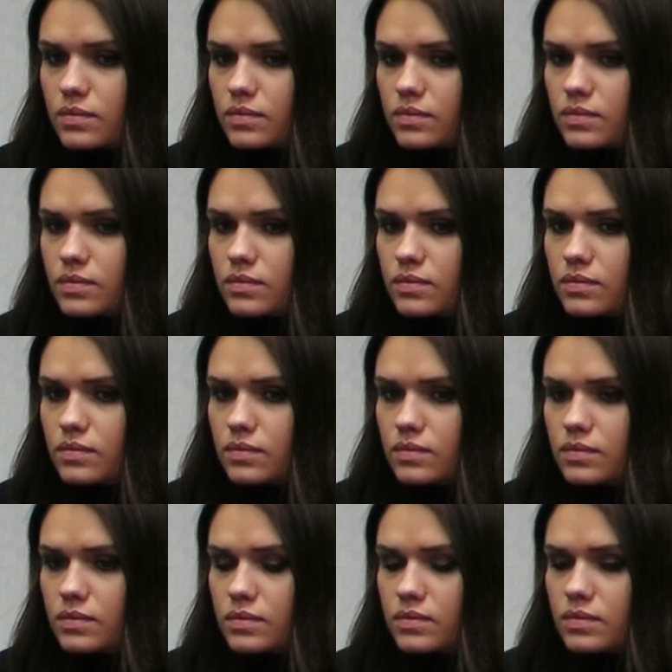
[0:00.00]

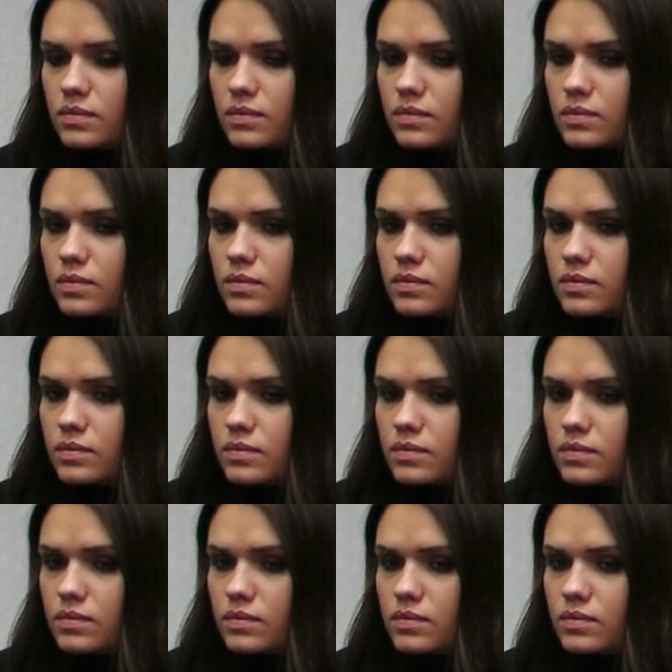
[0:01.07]

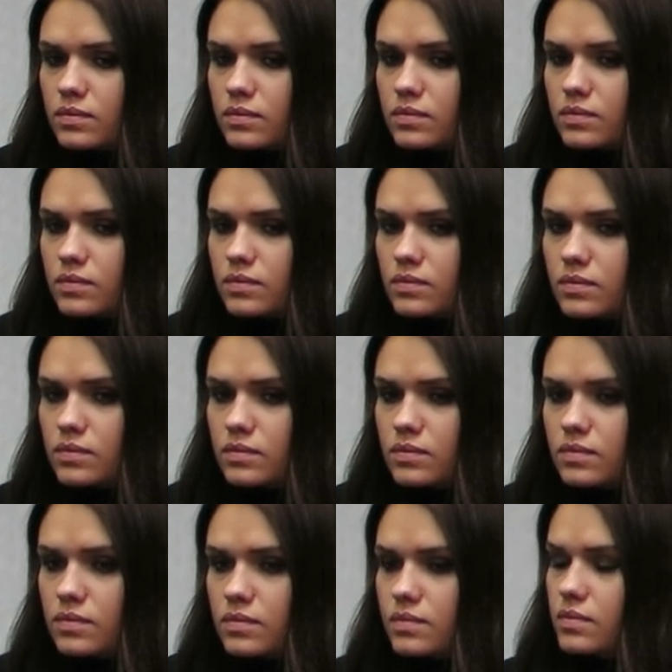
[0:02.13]

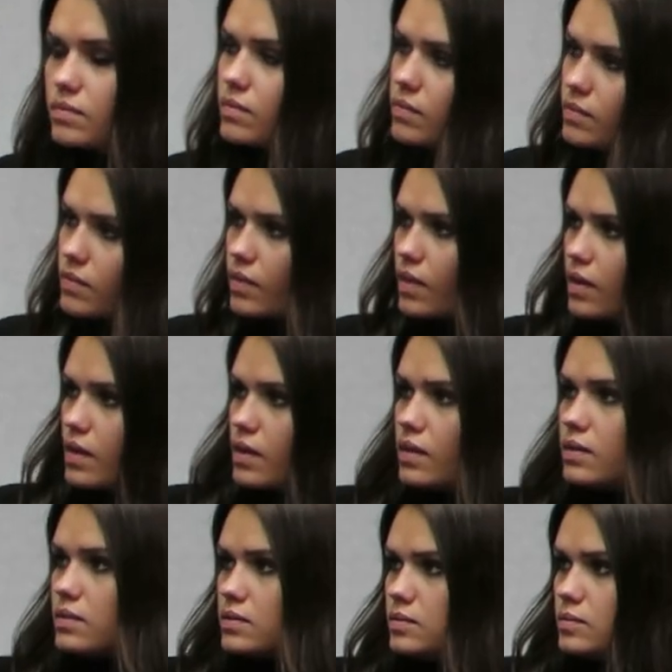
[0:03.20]

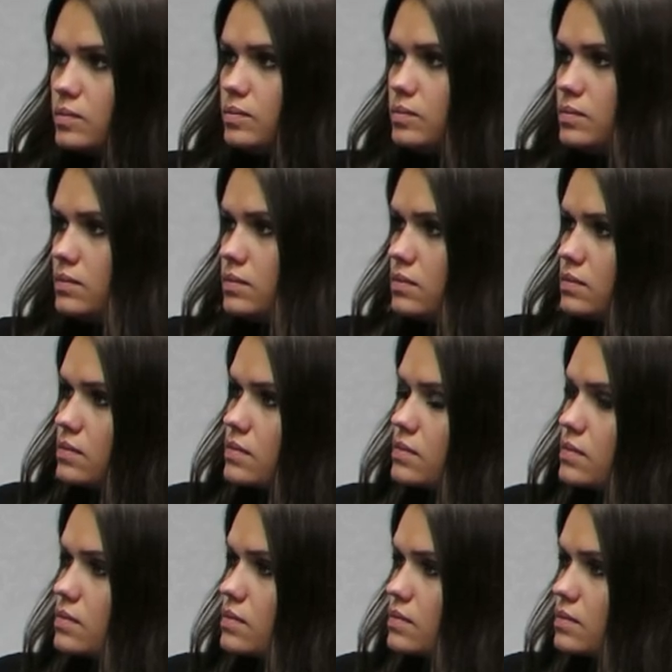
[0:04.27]

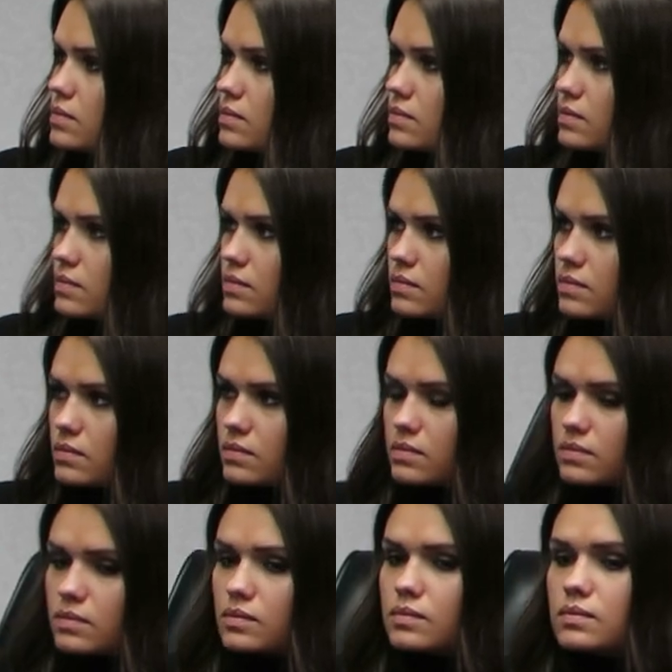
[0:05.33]

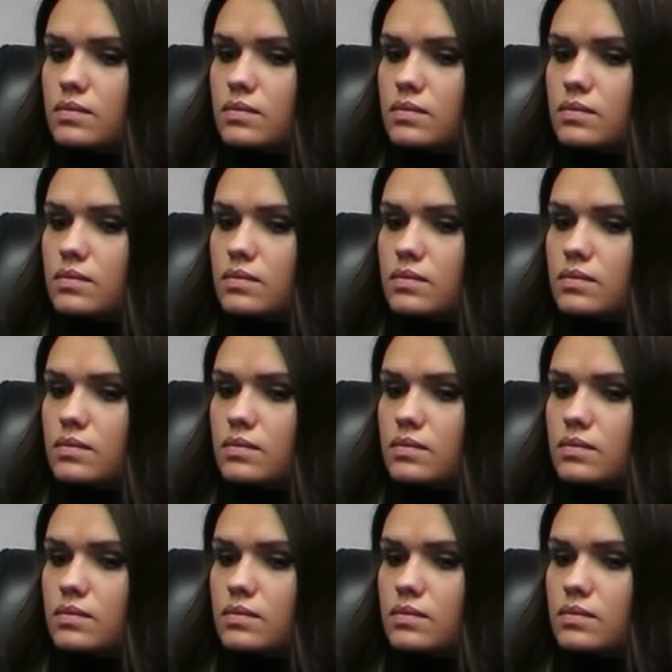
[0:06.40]
The person shown says nothing.